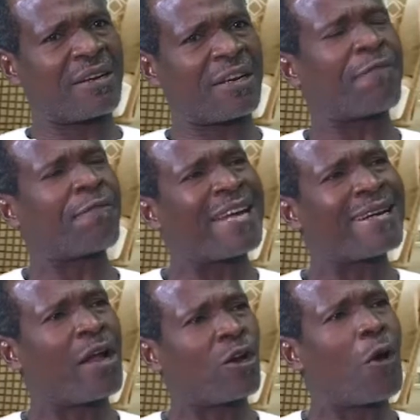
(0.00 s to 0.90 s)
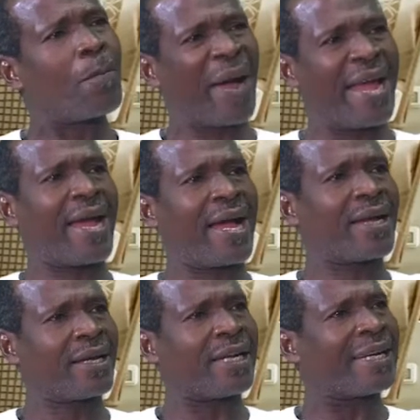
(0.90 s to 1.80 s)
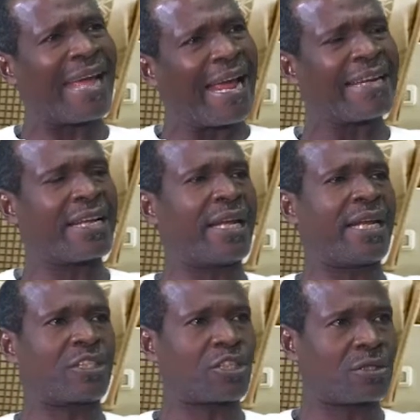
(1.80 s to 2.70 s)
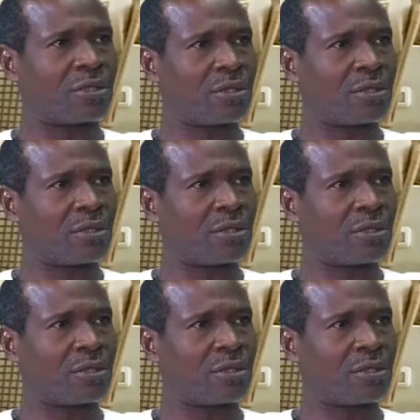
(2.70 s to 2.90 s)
the final umpire in any election.